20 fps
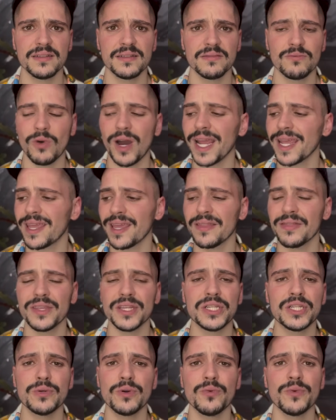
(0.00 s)
Why can't they
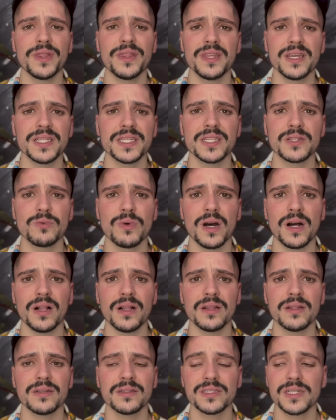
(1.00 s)
do it with this as well?
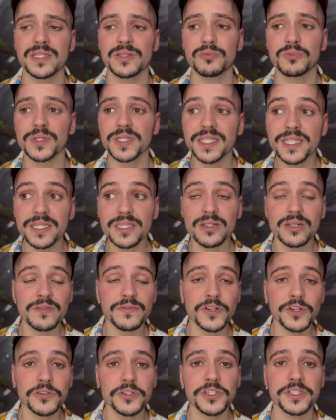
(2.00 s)
Just release her
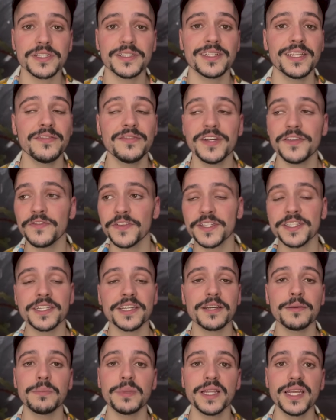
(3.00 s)
version. Even if it's
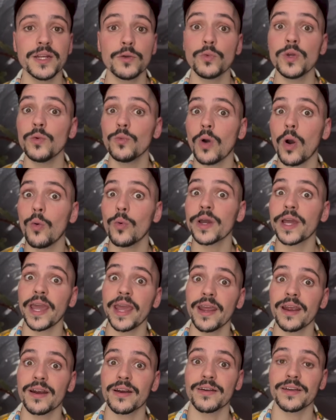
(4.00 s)
incomplete, we won't care.